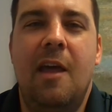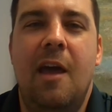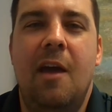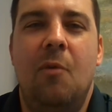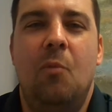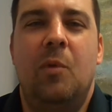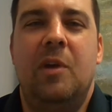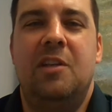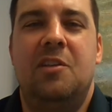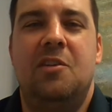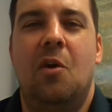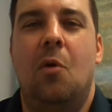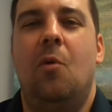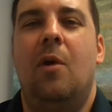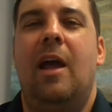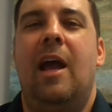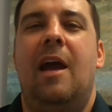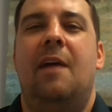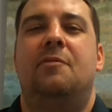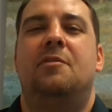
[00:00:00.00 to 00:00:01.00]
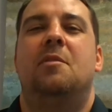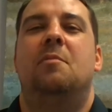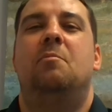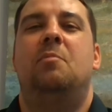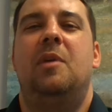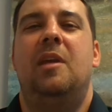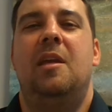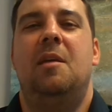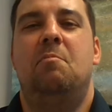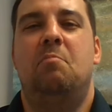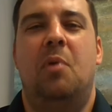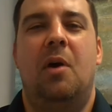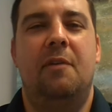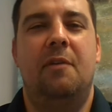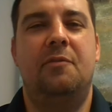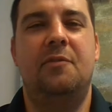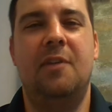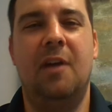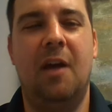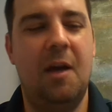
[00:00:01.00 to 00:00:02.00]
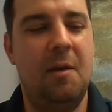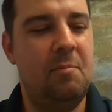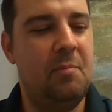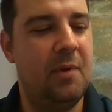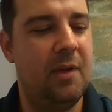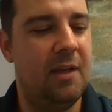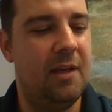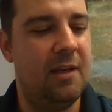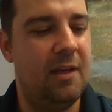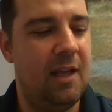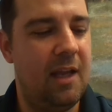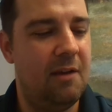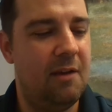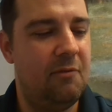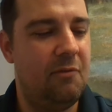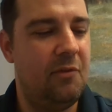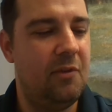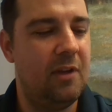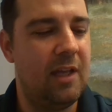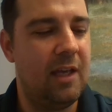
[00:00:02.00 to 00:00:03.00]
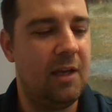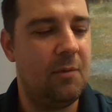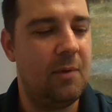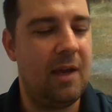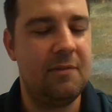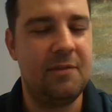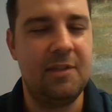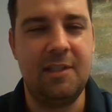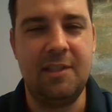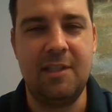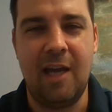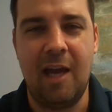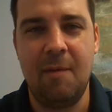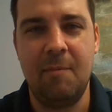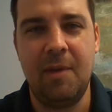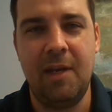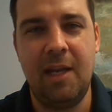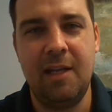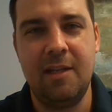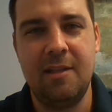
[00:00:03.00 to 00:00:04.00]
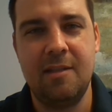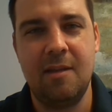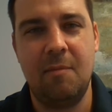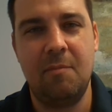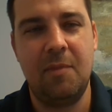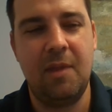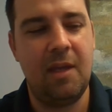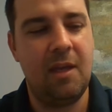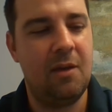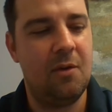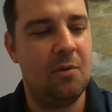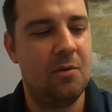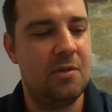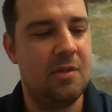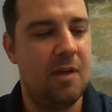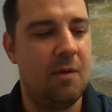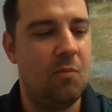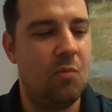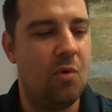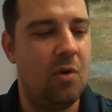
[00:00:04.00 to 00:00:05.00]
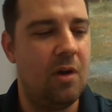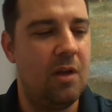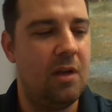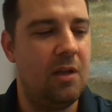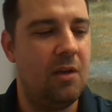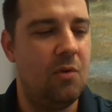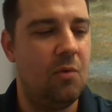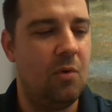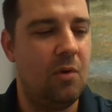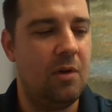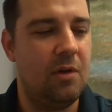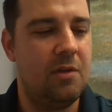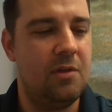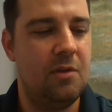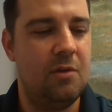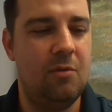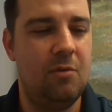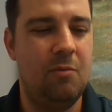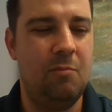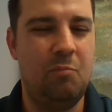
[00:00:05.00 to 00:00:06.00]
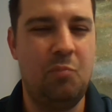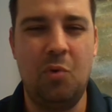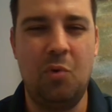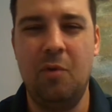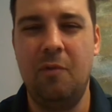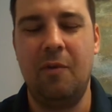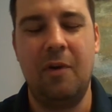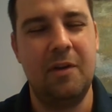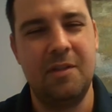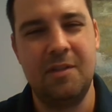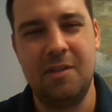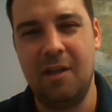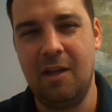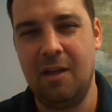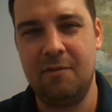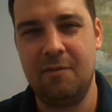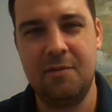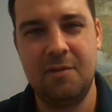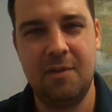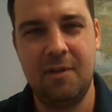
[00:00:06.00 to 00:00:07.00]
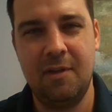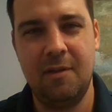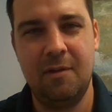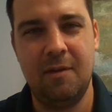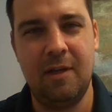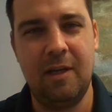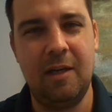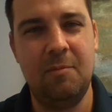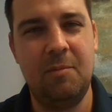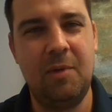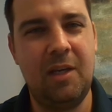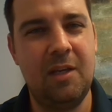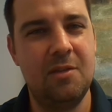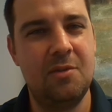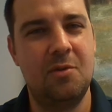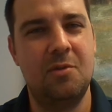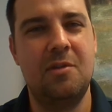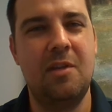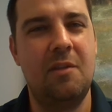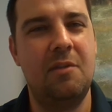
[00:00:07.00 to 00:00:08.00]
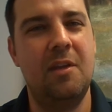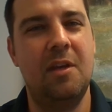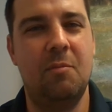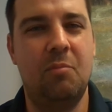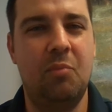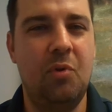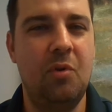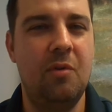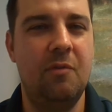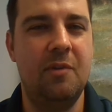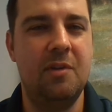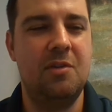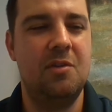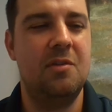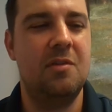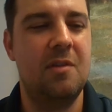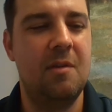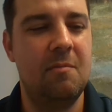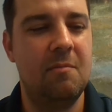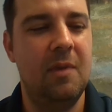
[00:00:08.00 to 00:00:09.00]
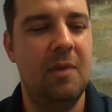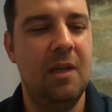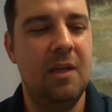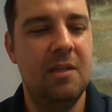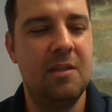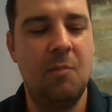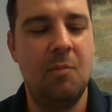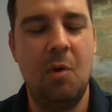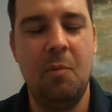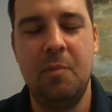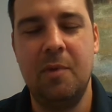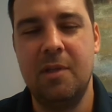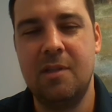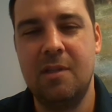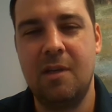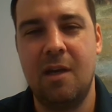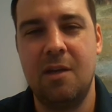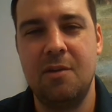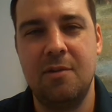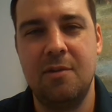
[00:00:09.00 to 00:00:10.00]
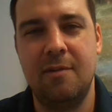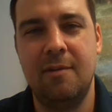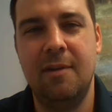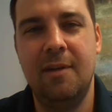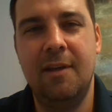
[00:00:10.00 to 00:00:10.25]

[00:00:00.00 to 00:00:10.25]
we don't have to be puffed up and feel like we have to dominate something or someone in order to prove ourselves, because there's nothing to prove. It's just some open discussion.